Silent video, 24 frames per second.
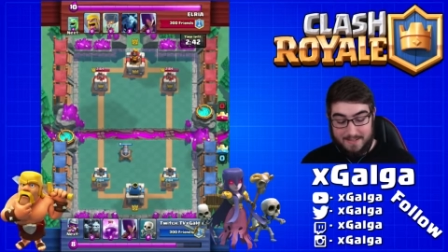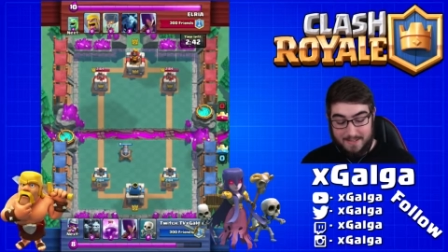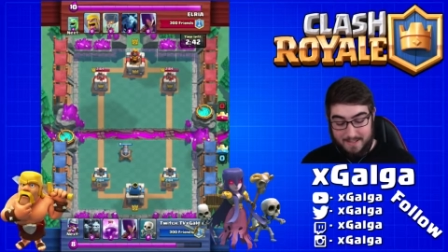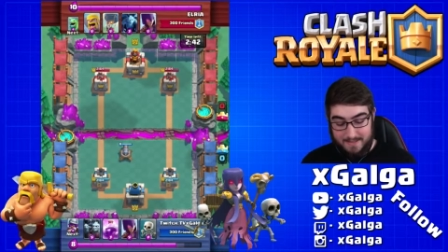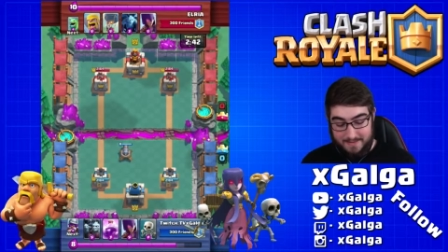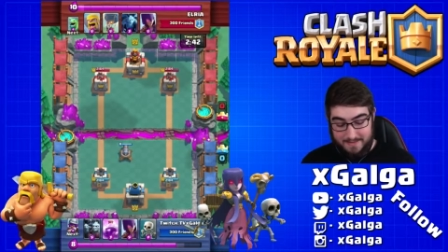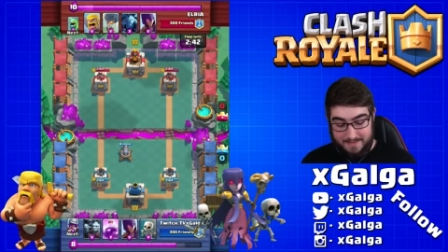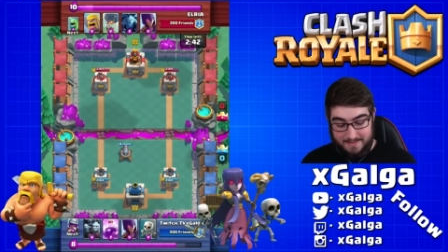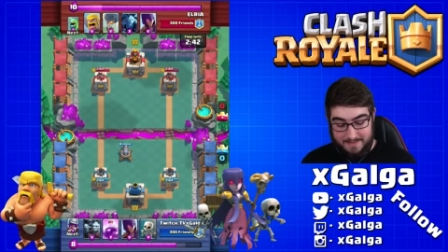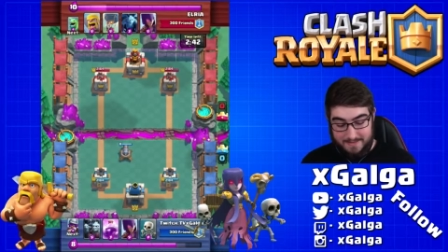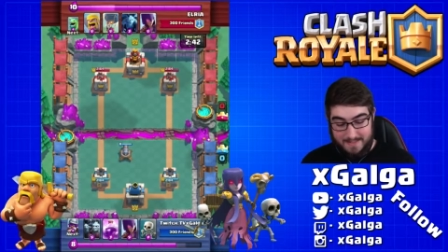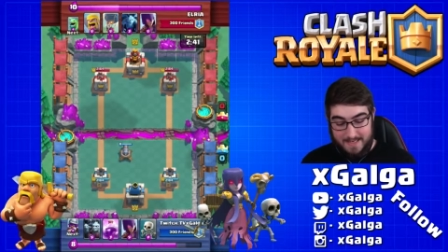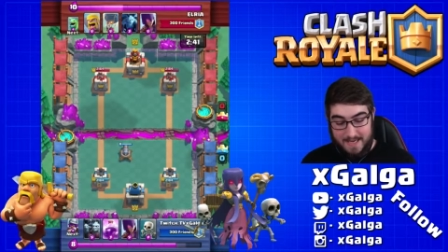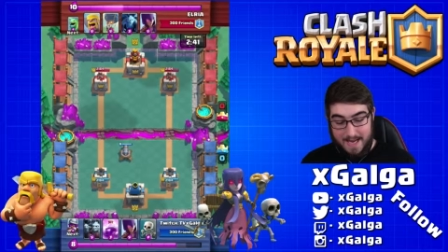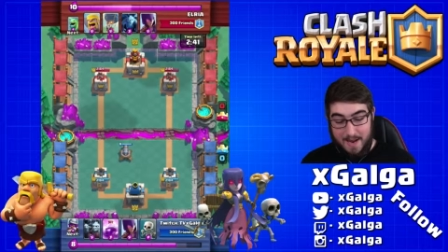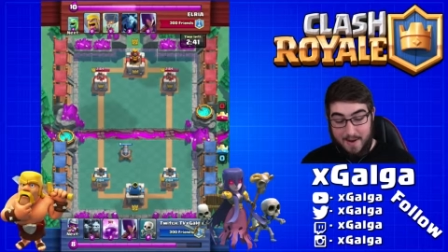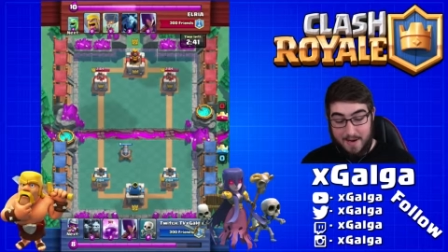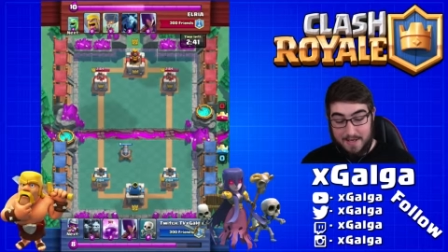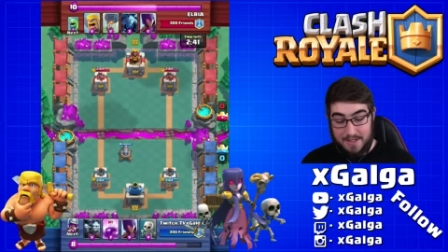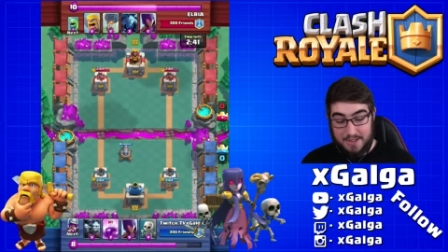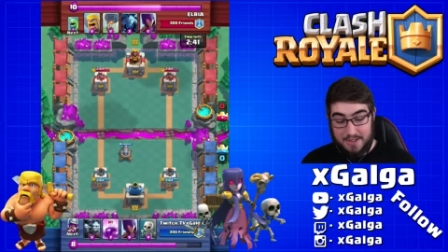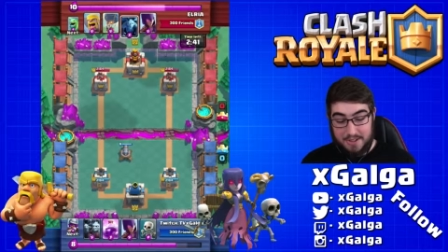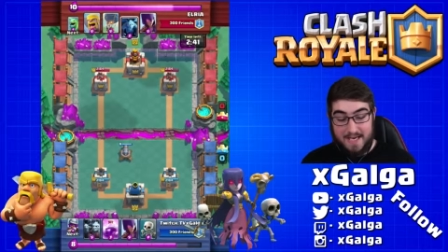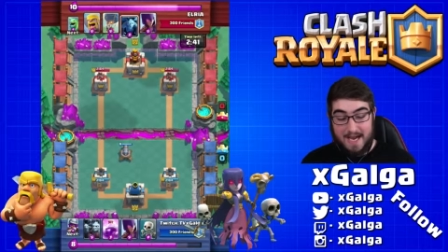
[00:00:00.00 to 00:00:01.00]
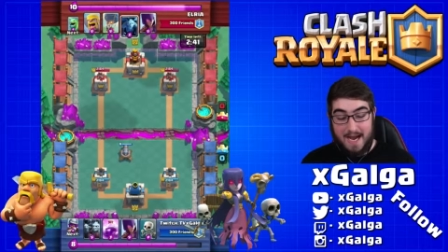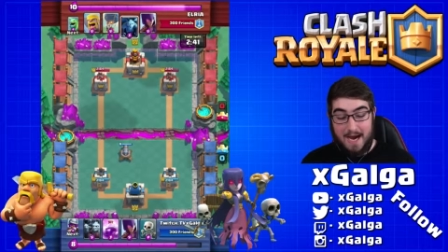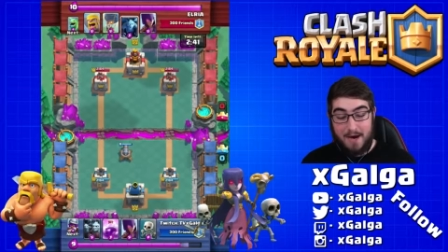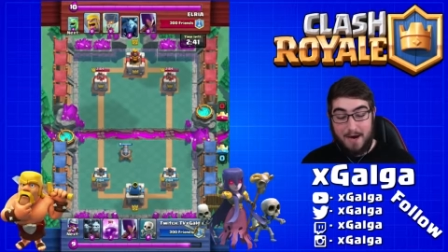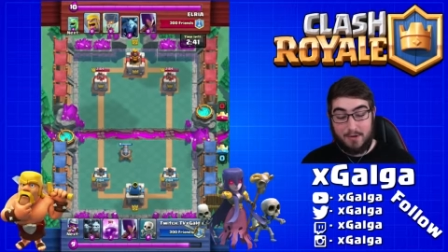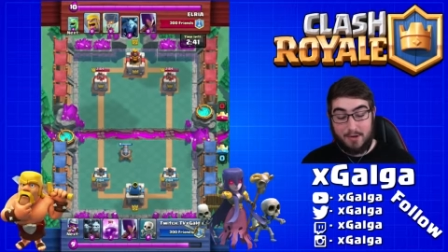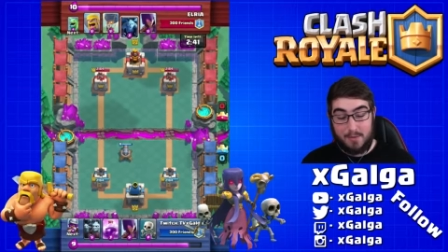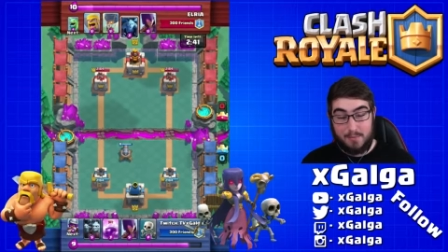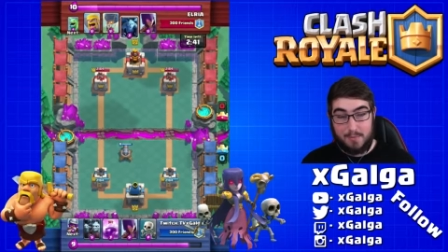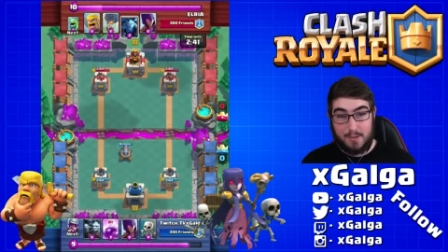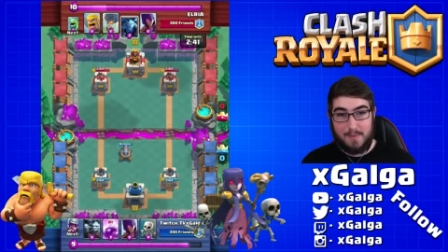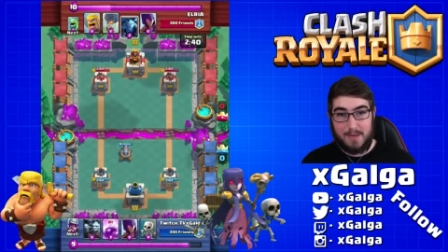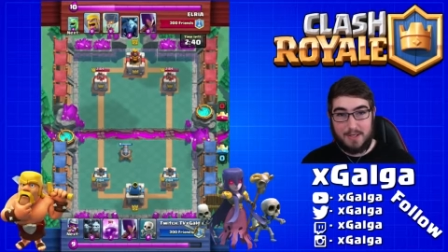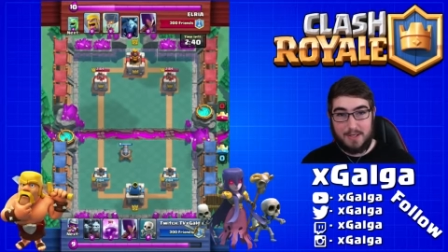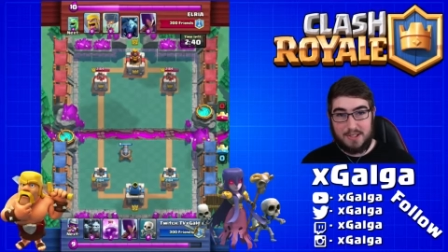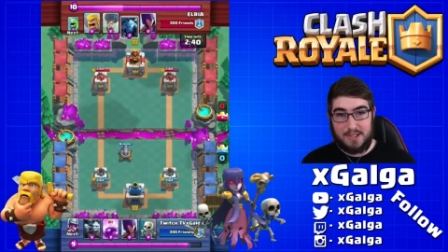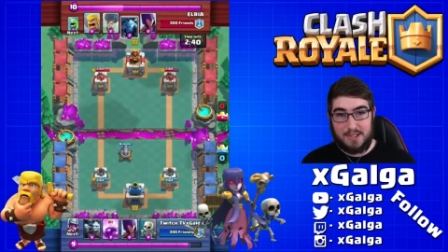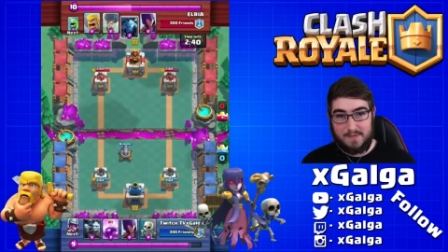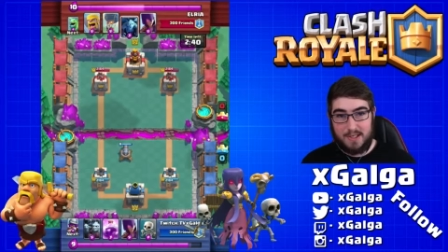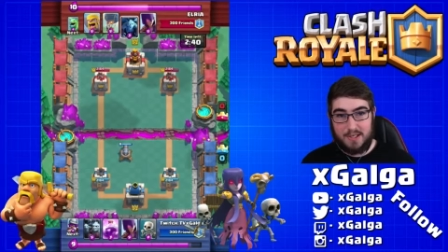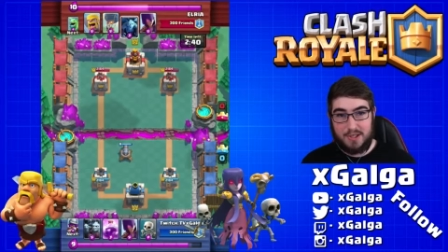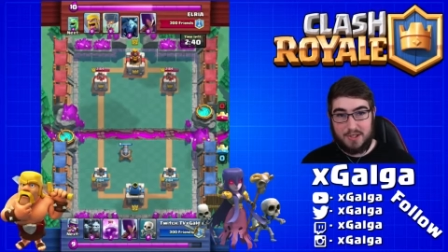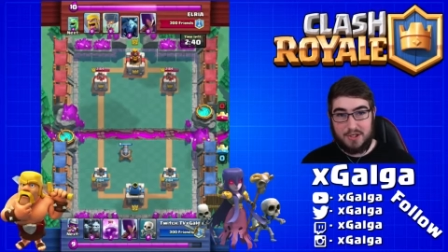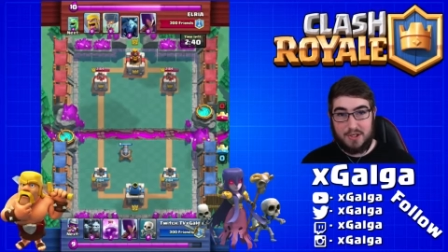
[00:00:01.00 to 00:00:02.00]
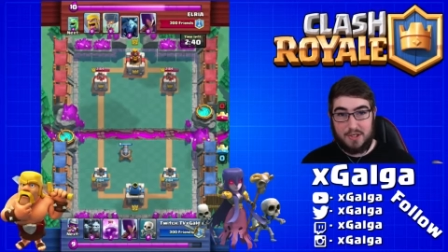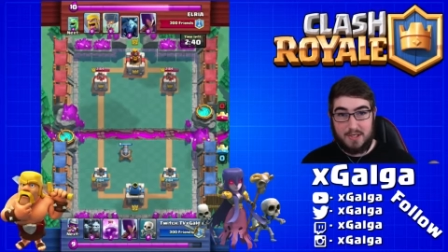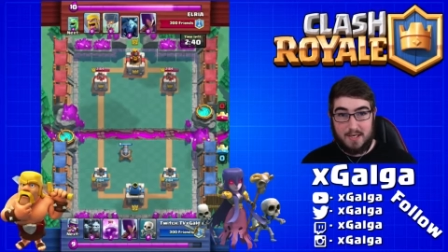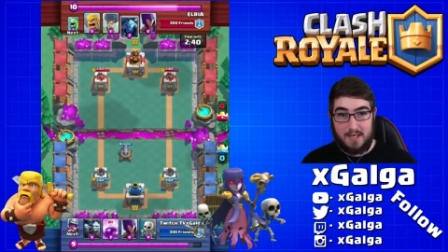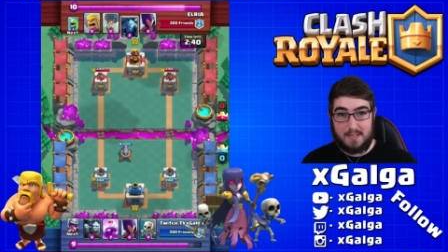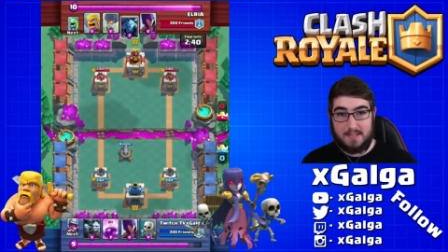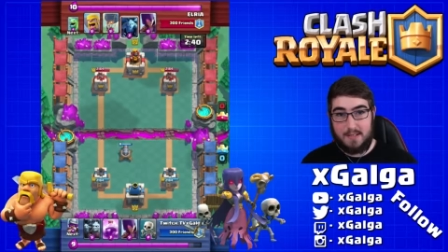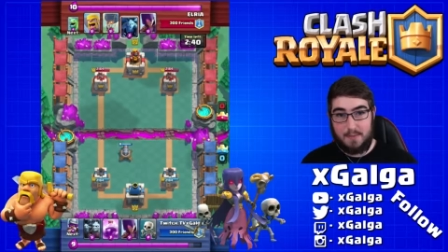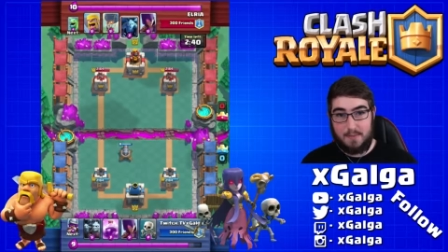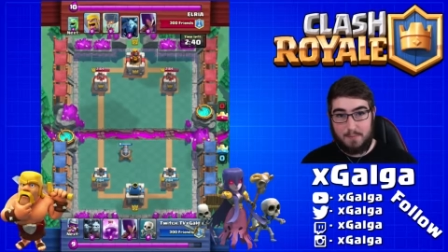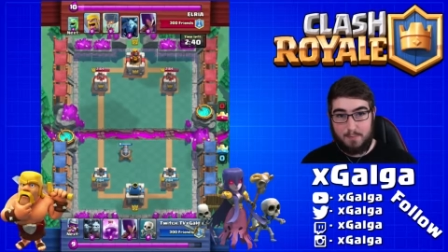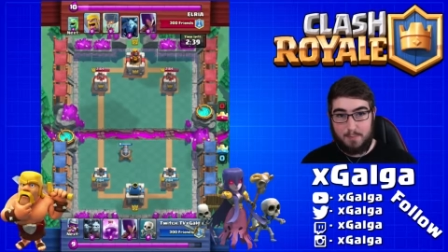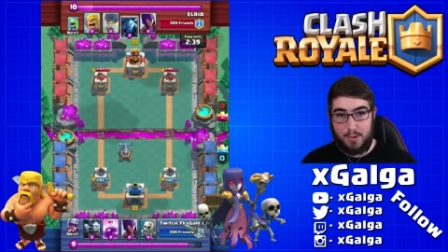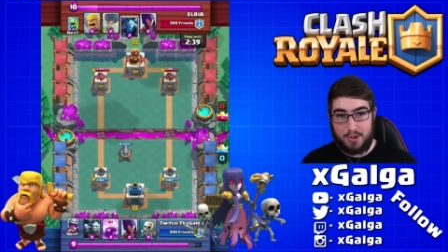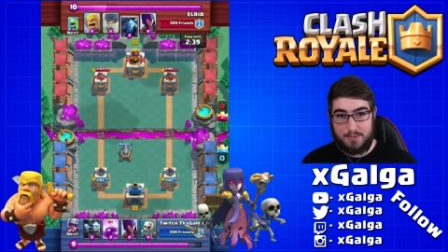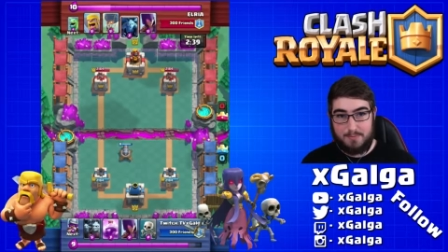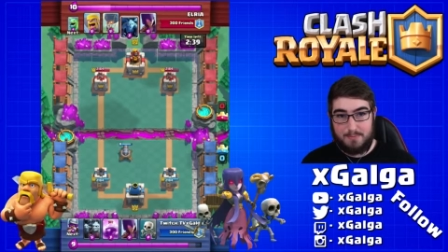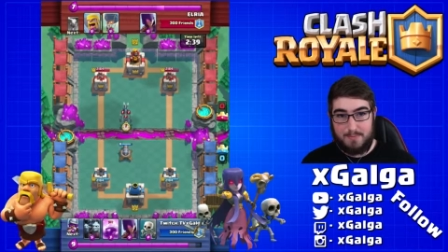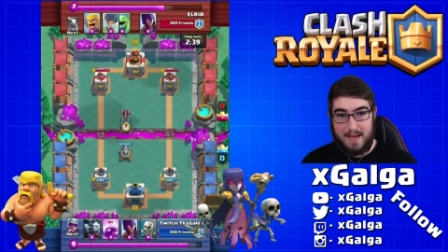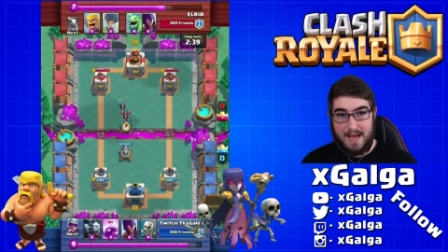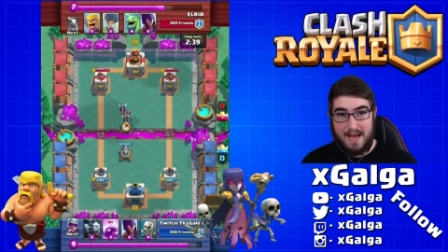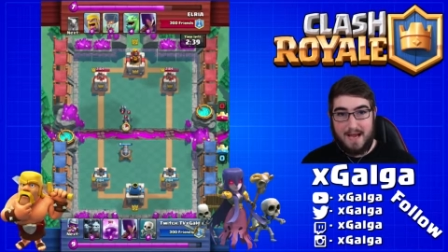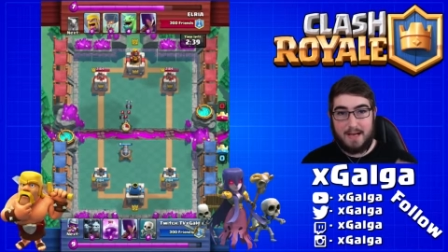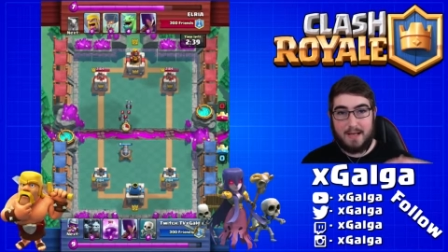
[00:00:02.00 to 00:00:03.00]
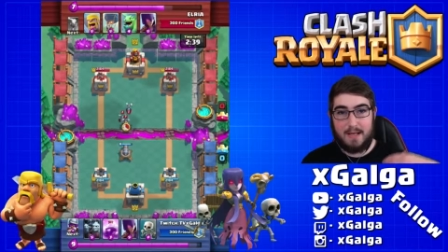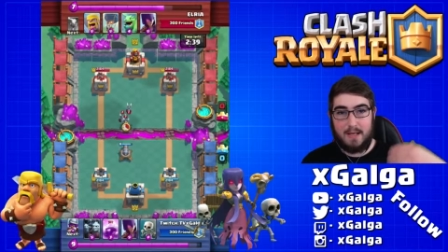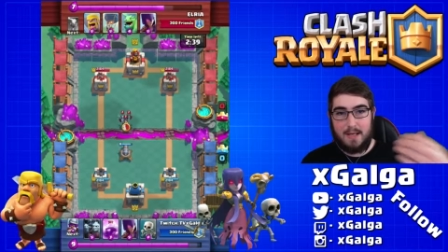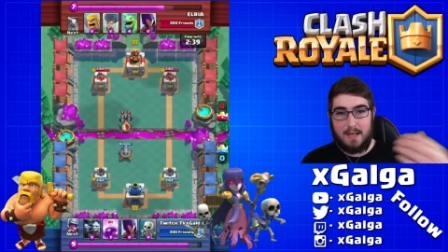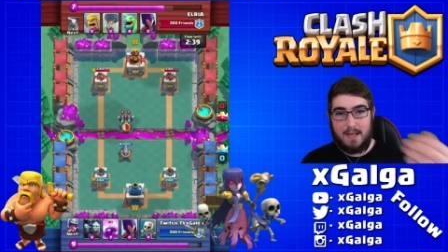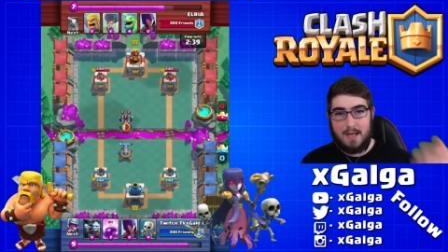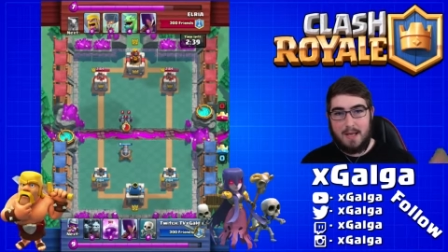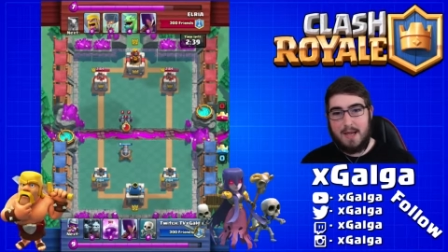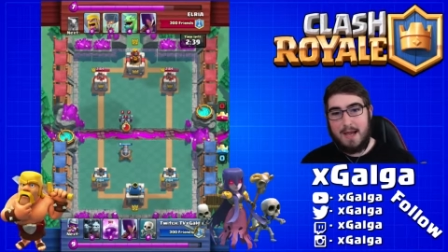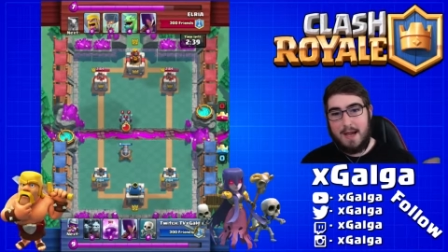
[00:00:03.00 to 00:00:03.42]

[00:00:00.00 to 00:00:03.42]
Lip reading: this and see how I just counter pretty much everything she does and then push back.